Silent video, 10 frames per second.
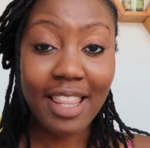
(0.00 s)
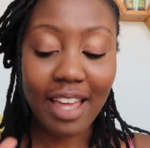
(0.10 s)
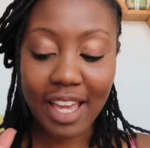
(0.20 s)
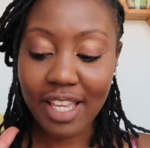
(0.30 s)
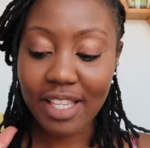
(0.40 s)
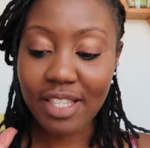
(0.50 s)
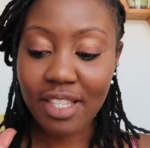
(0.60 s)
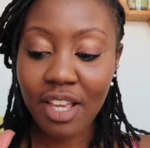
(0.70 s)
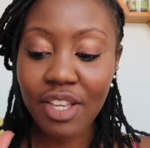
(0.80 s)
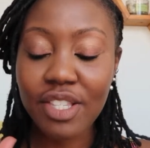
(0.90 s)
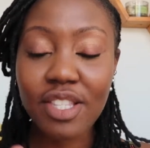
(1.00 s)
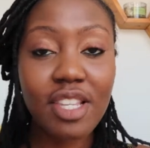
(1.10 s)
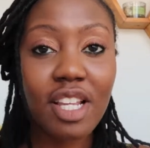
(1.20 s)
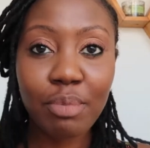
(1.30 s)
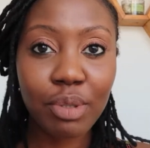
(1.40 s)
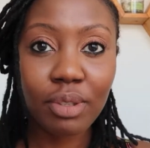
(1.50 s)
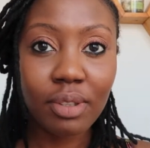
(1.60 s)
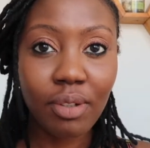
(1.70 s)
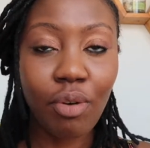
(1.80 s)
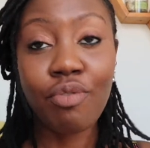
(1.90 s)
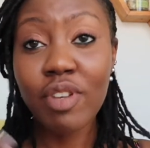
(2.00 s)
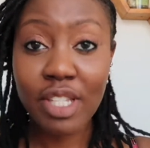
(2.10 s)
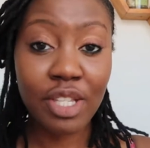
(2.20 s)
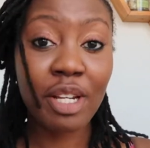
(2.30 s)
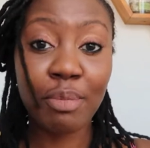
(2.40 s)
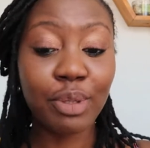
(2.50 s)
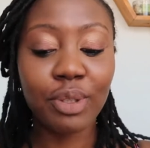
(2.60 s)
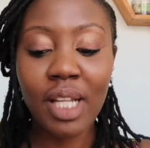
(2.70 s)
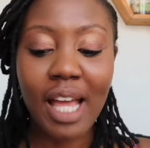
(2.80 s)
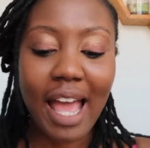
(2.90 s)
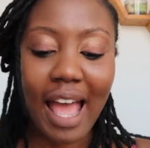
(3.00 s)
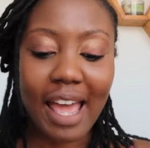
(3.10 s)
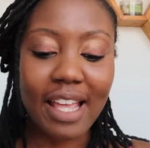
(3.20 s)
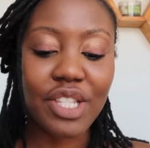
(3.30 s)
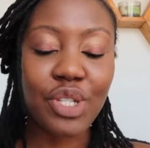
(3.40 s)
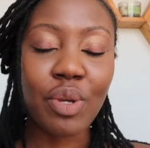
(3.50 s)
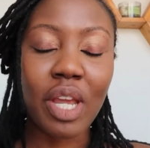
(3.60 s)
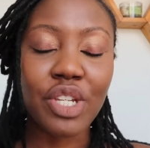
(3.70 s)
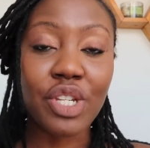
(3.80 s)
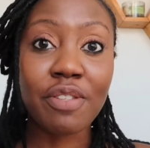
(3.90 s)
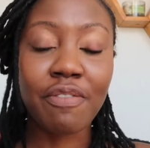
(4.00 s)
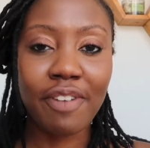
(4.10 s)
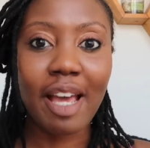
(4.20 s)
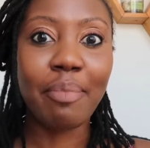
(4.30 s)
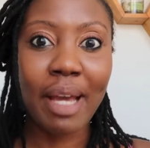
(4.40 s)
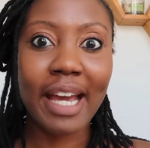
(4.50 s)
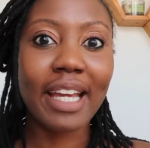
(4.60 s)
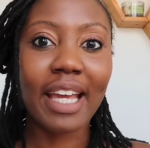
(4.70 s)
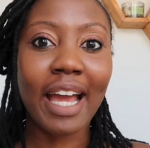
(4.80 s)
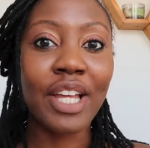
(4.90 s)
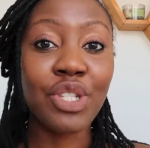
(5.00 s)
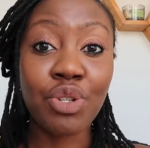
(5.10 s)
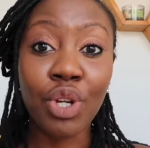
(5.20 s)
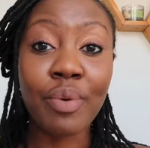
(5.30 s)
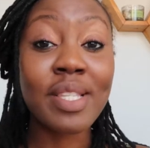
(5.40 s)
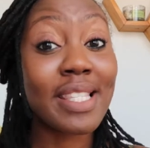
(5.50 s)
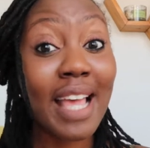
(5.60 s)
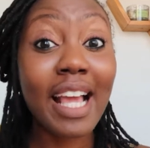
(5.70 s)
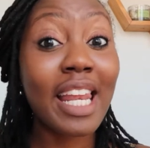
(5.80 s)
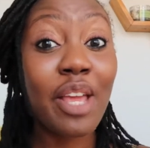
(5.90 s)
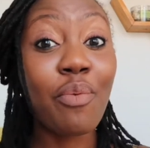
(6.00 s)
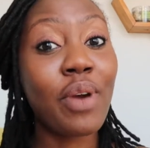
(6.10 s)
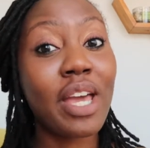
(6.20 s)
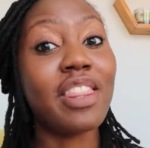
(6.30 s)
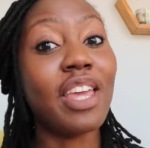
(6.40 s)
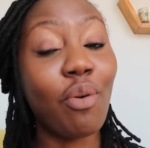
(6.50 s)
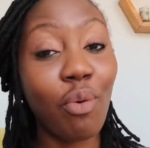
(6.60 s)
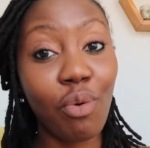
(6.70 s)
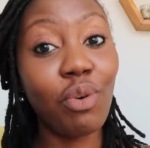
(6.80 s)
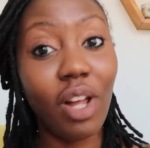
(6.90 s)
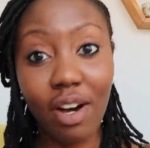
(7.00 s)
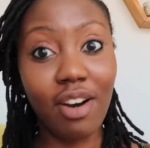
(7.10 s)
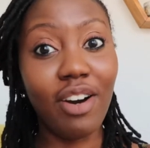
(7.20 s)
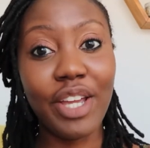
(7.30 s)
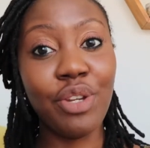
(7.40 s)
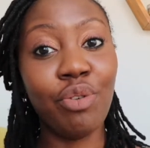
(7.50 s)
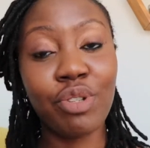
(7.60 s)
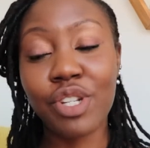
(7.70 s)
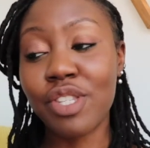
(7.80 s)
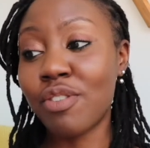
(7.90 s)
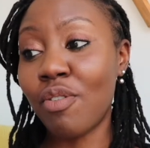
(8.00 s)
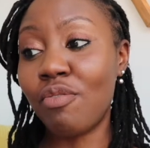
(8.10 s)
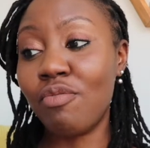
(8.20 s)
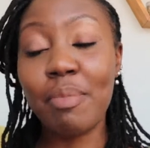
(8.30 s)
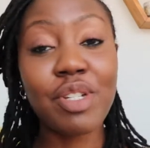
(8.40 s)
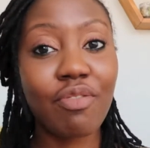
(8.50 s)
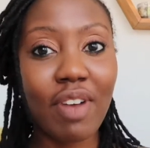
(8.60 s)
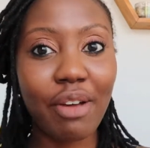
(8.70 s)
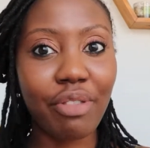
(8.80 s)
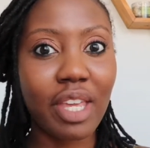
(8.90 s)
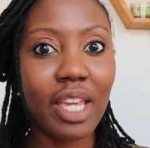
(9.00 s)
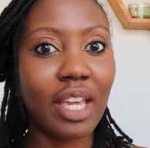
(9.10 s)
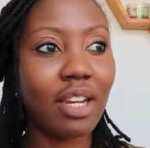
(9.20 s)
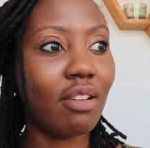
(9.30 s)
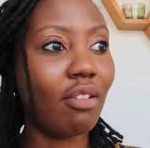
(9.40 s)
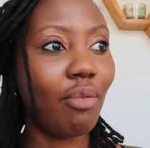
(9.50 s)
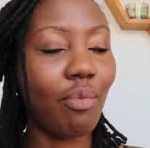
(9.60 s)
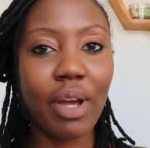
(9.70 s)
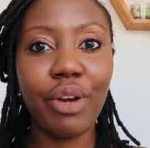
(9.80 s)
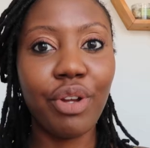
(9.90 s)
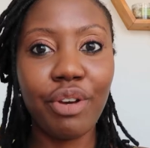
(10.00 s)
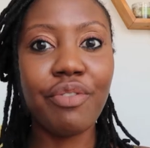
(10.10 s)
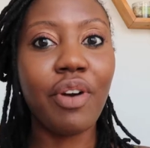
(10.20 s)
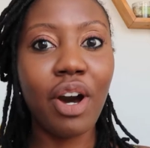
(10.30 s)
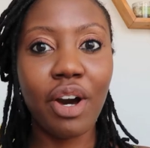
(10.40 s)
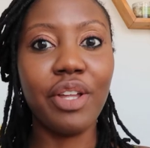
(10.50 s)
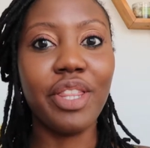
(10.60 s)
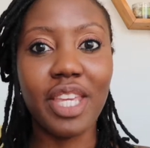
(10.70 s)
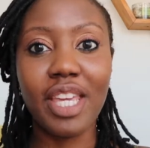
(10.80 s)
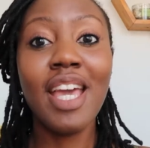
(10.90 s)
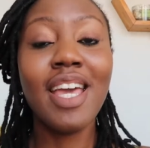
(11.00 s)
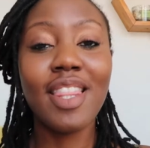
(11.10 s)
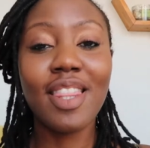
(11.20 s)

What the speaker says: that is sealable or resealable, and you can just flat pack and you know exactly where they all are, and you're not just rummaging around thinking where on earth are the